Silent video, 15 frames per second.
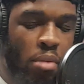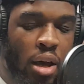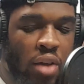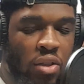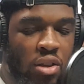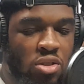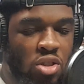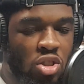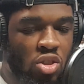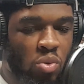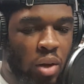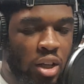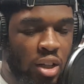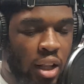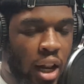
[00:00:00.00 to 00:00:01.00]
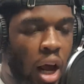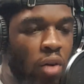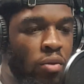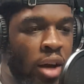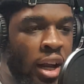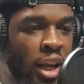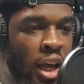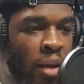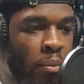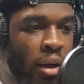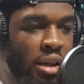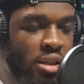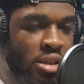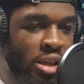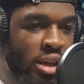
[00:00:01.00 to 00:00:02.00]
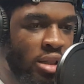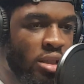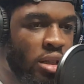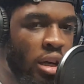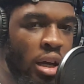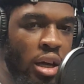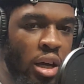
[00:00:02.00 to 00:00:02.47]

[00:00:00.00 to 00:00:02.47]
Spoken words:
But in the situation that I read, it makes sense.